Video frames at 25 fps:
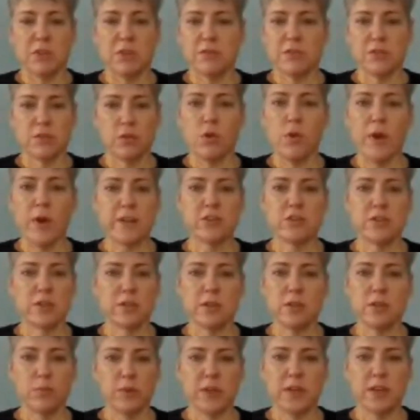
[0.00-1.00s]
I mean, there's no
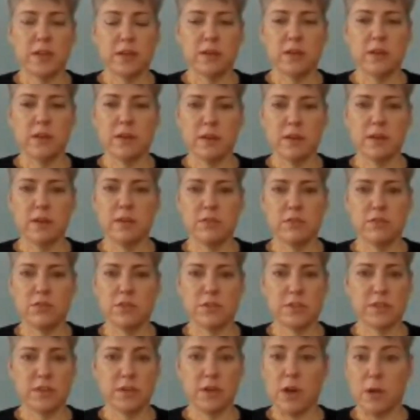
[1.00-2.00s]
question that we can
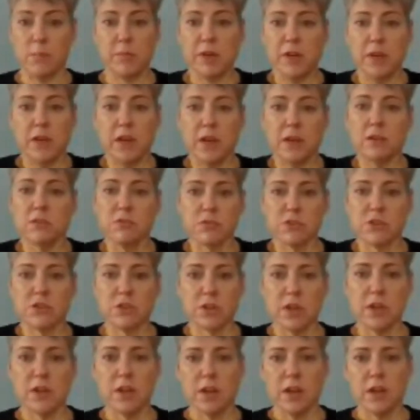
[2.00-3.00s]
just come
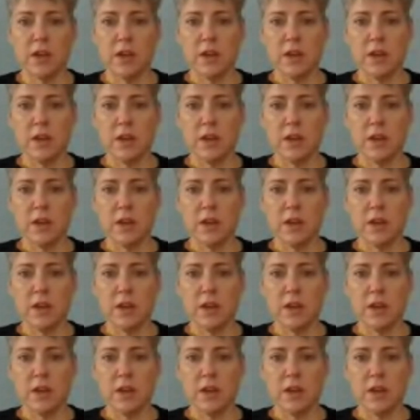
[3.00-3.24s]
unhinged